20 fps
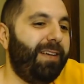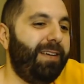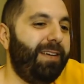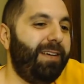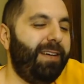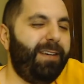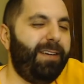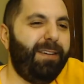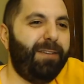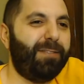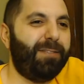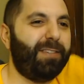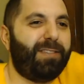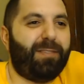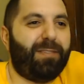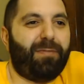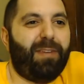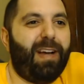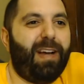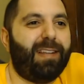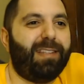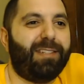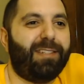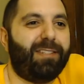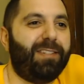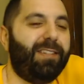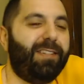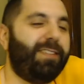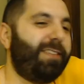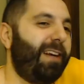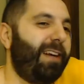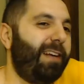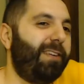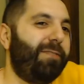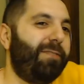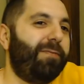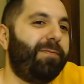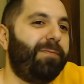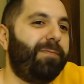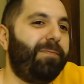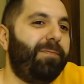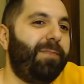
I don't know, just the fact that she's kind of,